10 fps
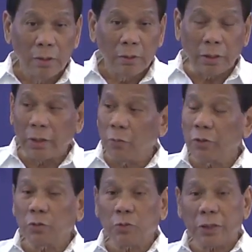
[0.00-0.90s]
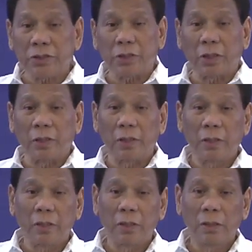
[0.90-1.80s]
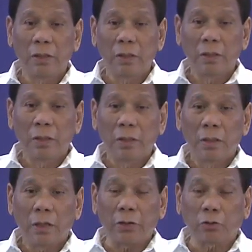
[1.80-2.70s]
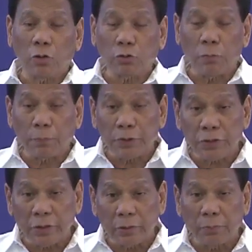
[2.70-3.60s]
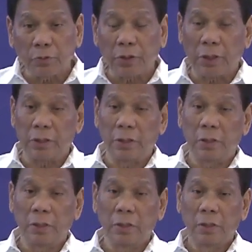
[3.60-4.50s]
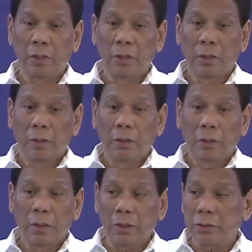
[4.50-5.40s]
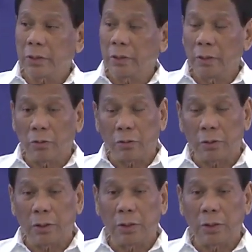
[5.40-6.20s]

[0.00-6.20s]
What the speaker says: Then I went to Russia. I talked to President Putin and said, look,